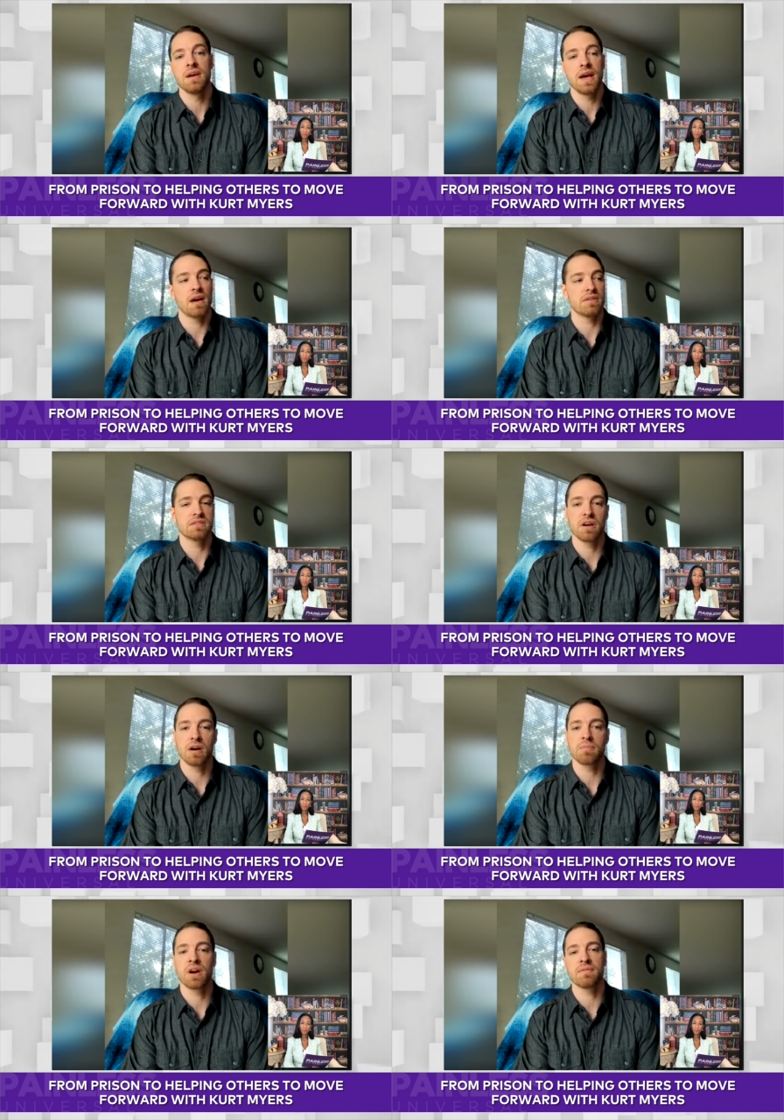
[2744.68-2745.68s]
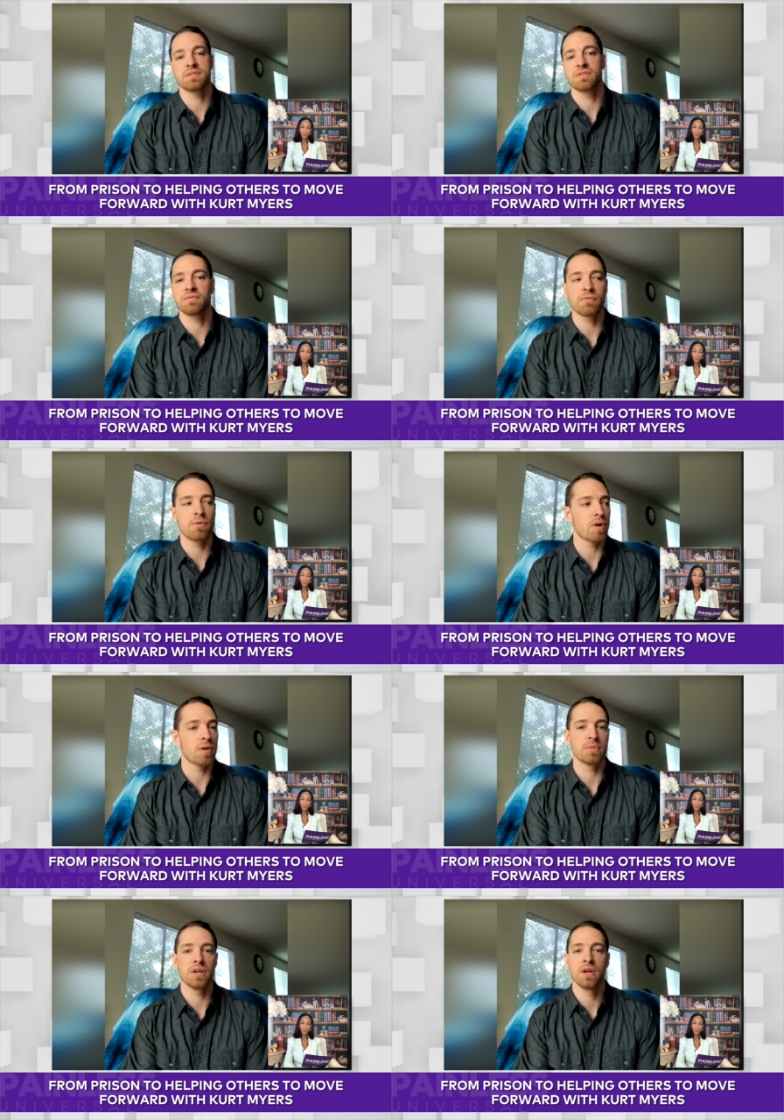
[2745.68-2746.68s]
how these nonprofits are
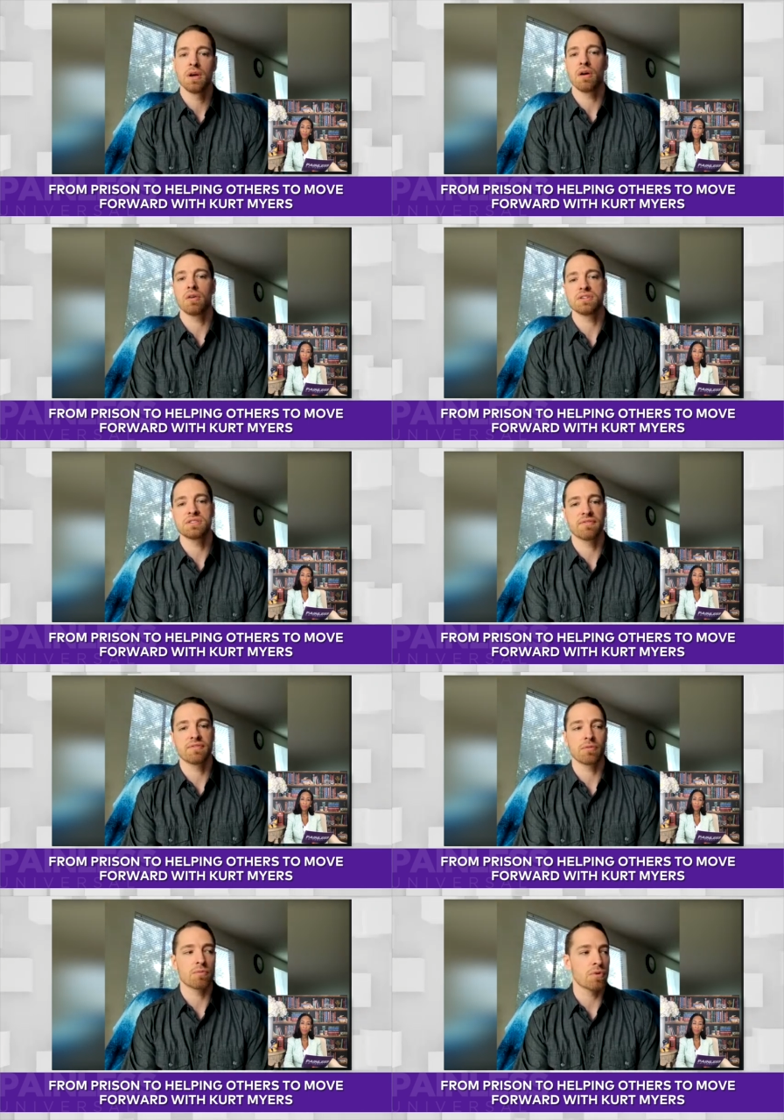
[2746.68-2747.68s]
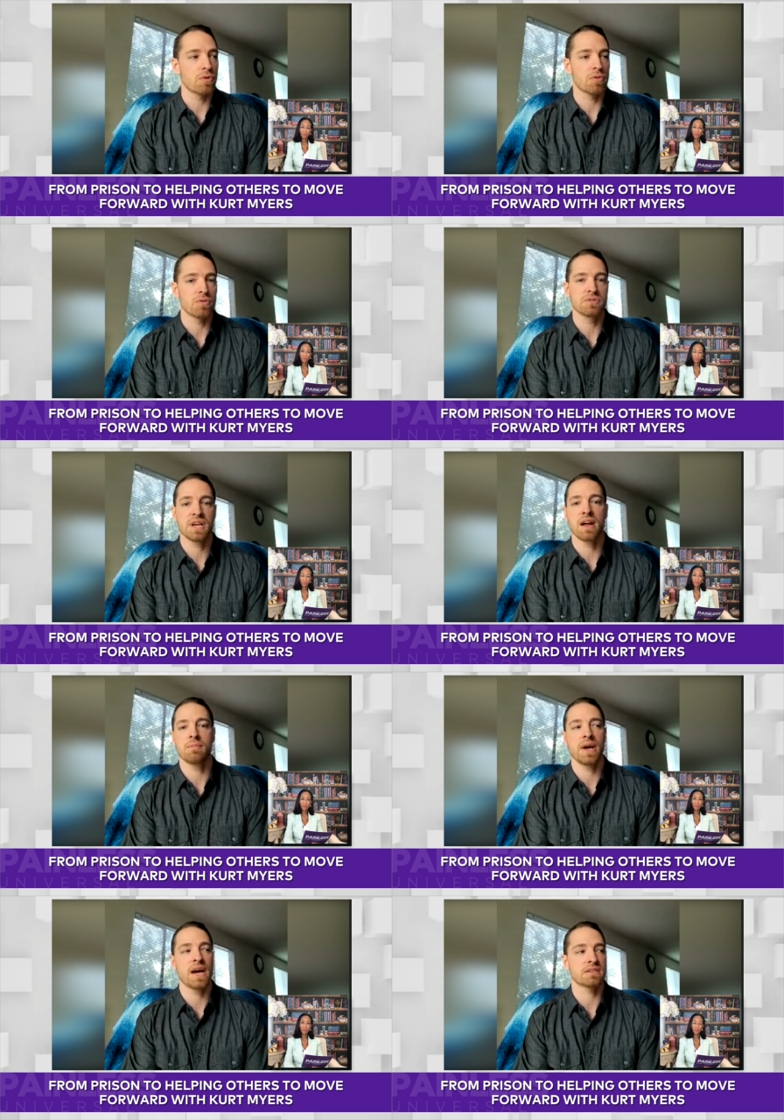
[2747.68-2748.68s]
formed, all these different roles, how to
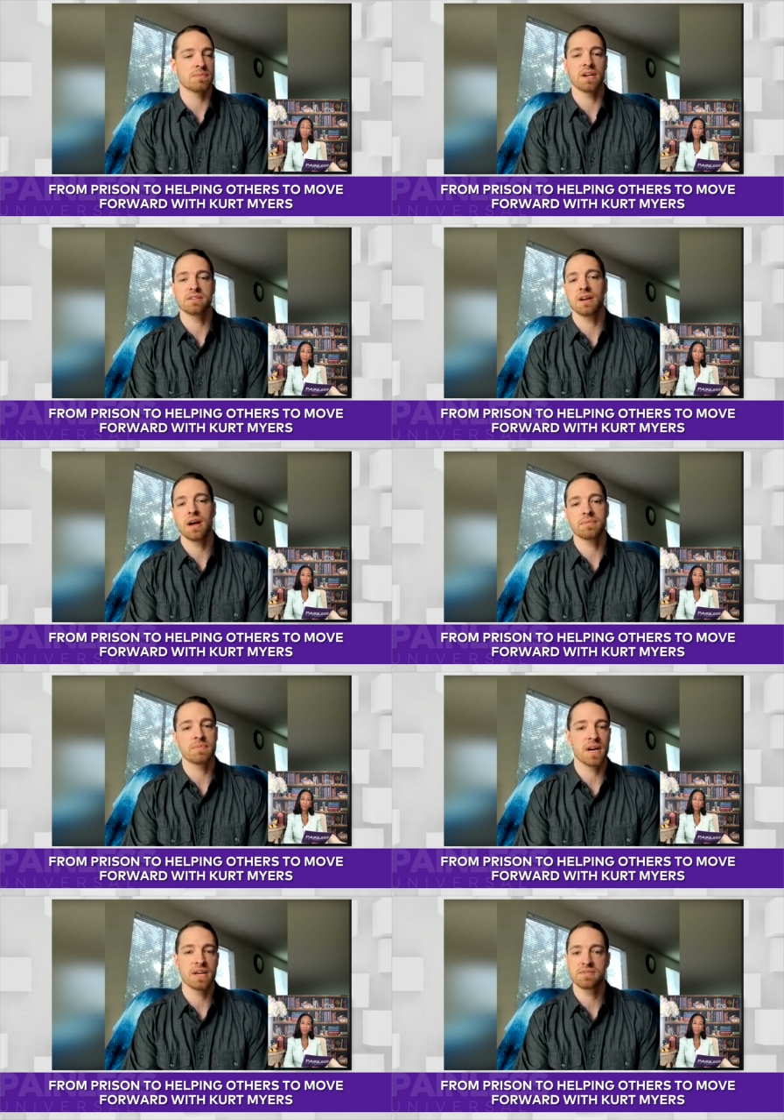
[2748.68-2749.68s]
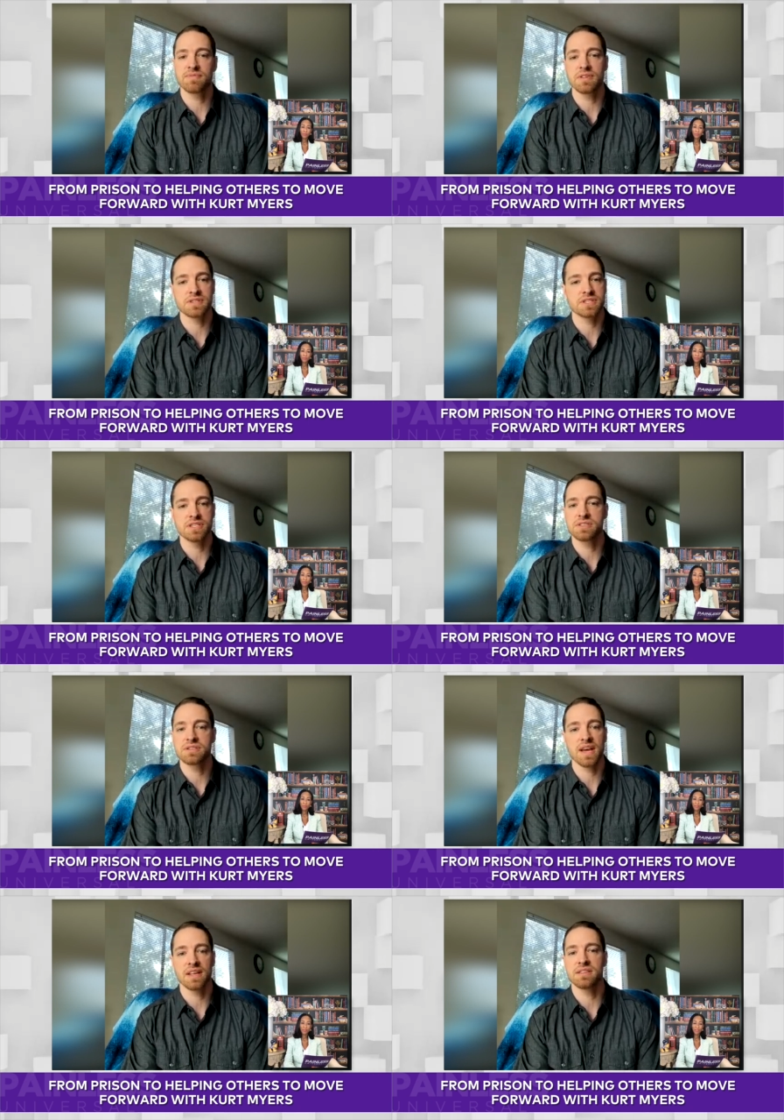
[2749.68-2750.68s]
maximize and optimize functions
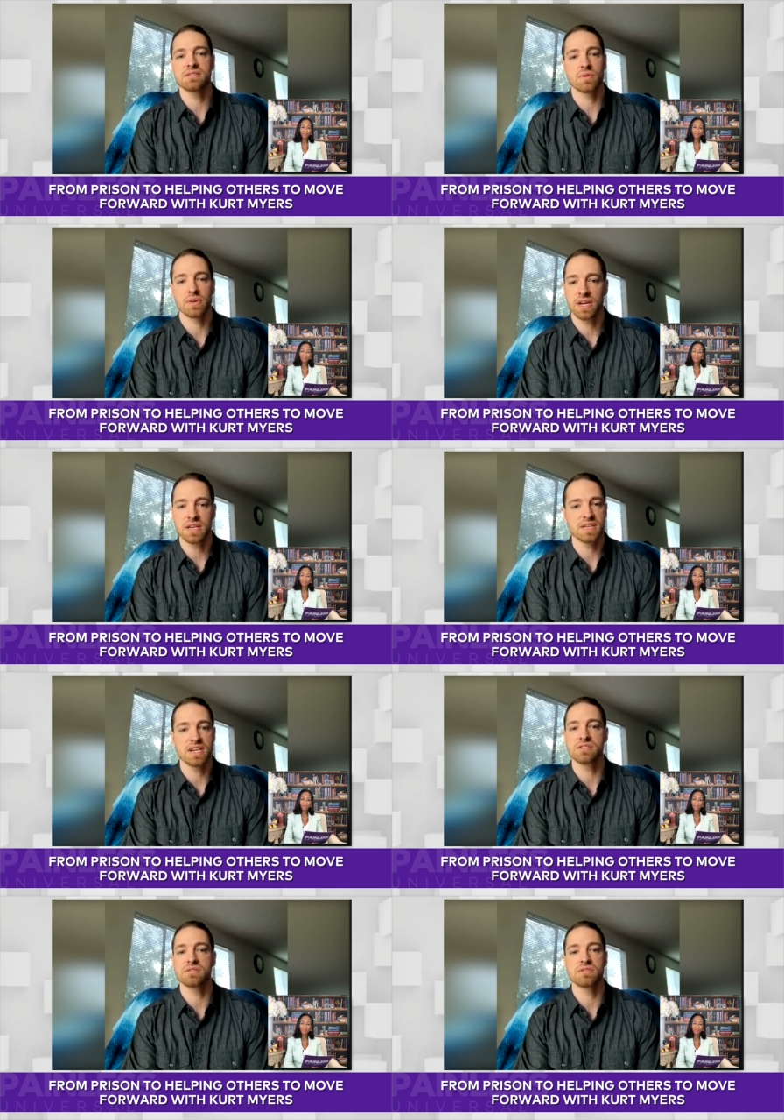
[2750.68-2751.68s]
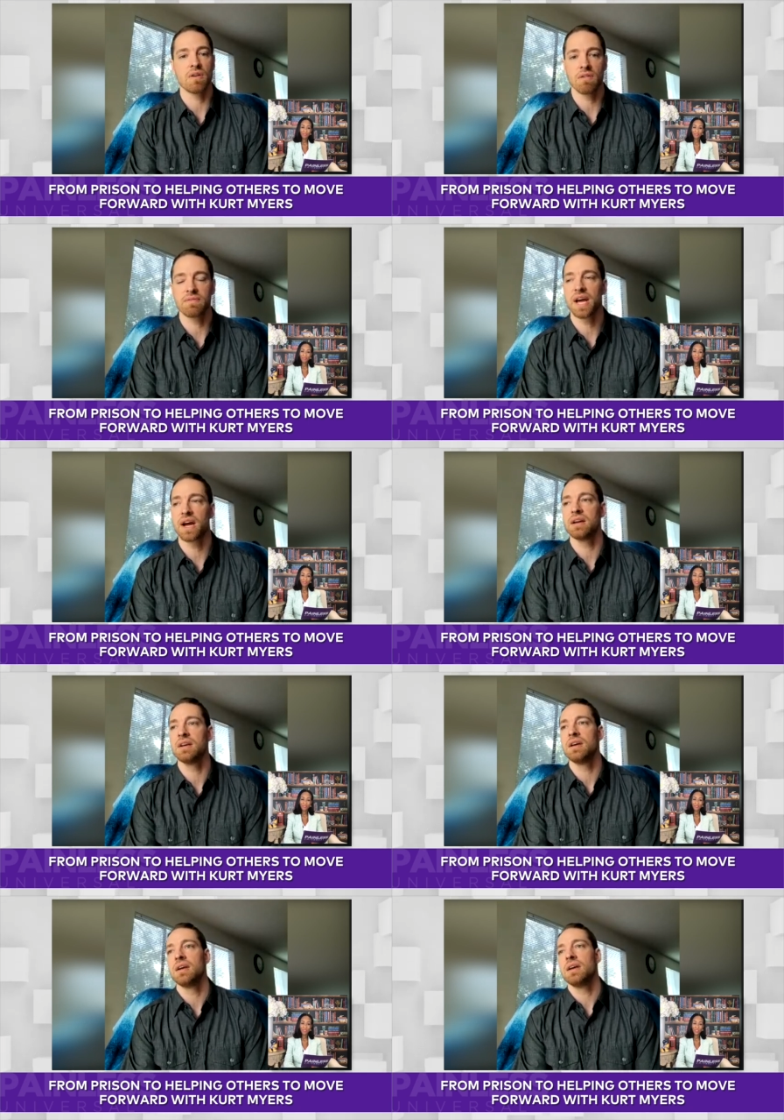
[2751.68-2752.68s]
at these organizations, all that.
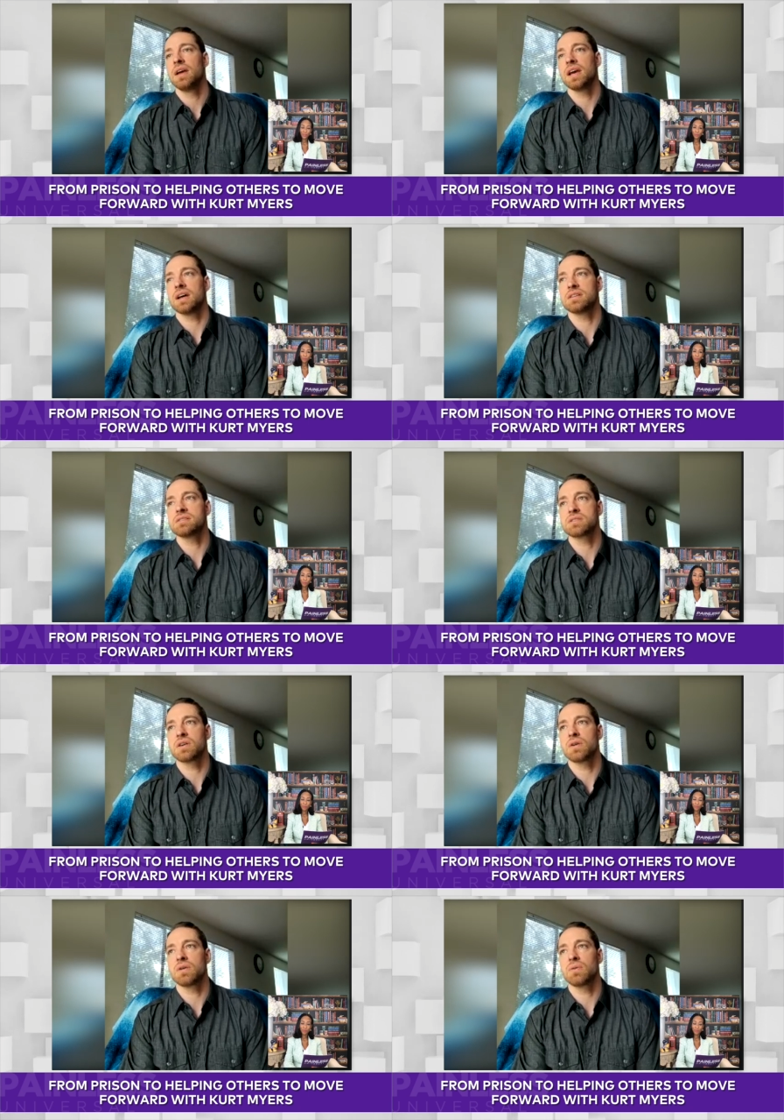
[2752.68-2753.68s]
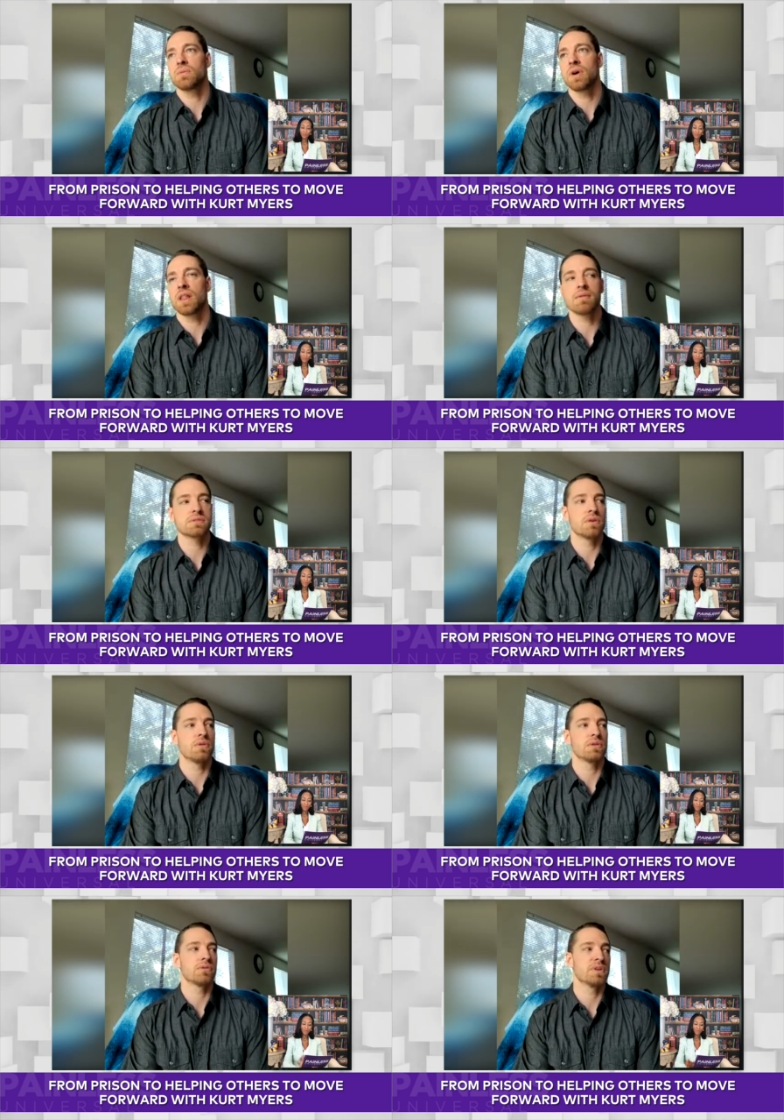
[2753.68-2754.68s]
And so while I was
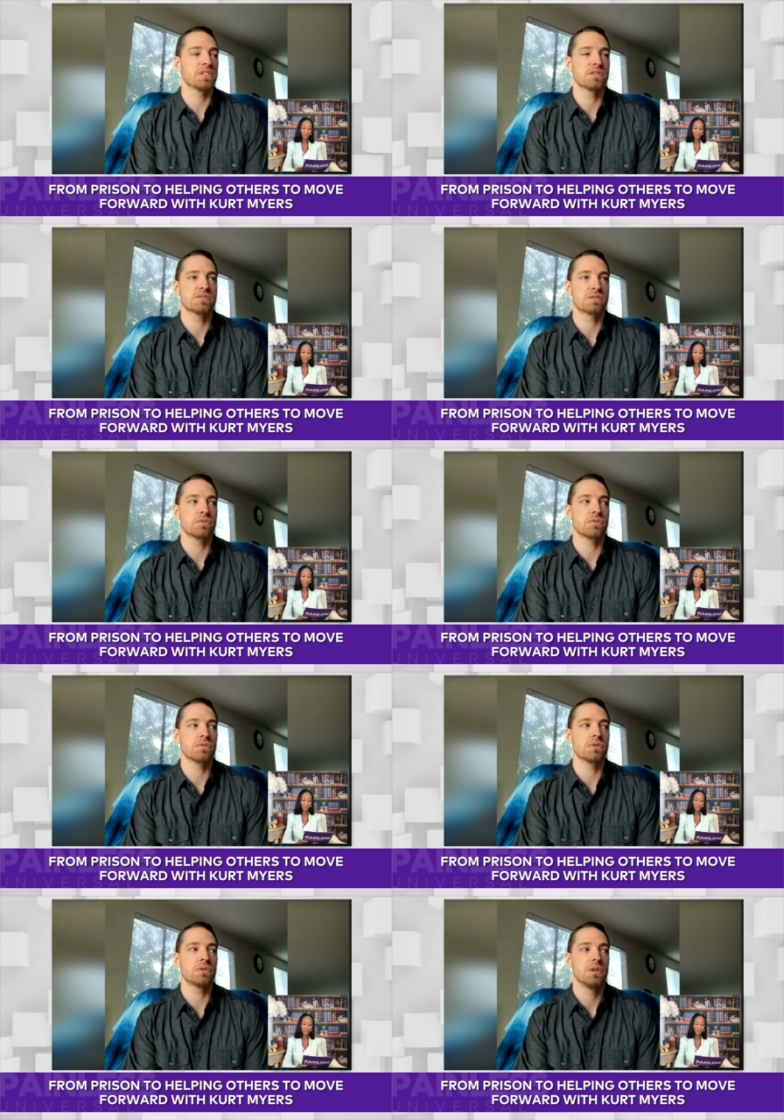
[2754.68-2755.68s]
going through business school,